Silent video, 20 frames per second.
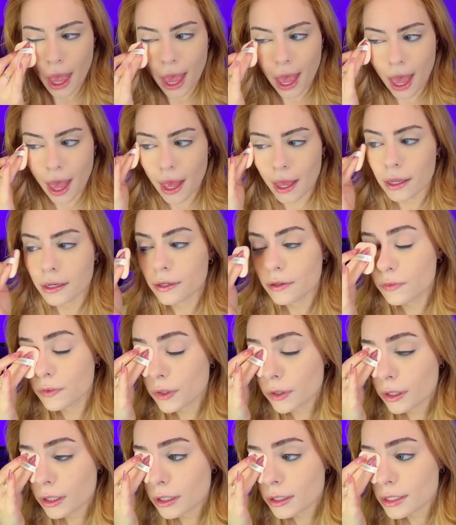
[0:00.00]
And if you
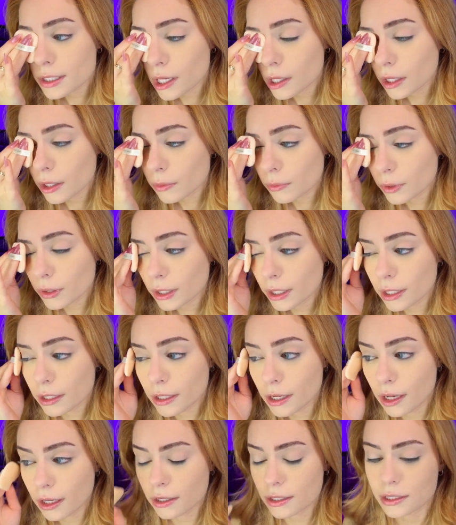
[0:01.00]
can tell, it really
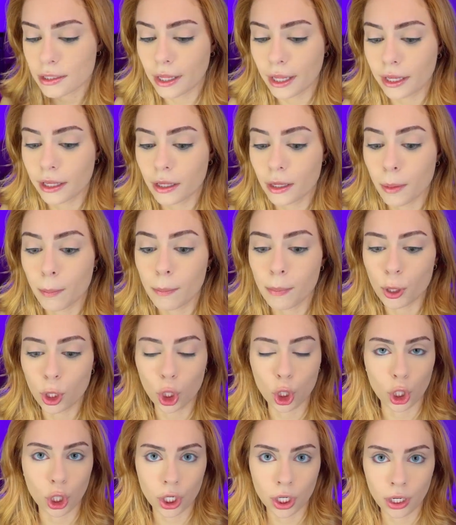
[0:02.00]
does like
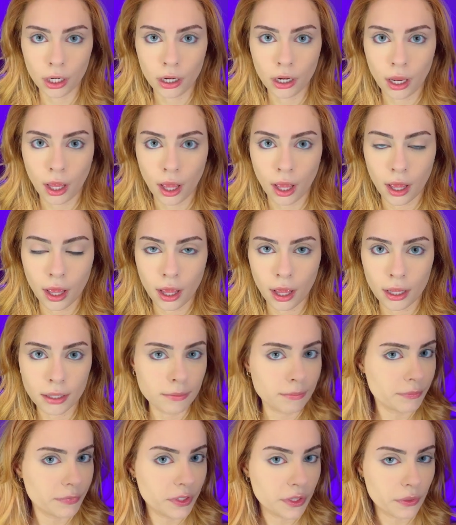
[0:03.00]
blur.
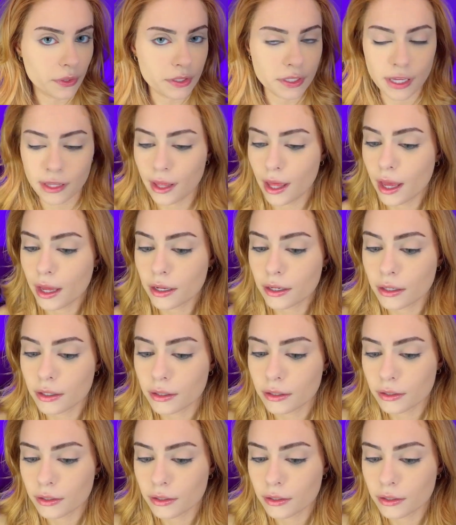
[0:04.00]
Do you see that?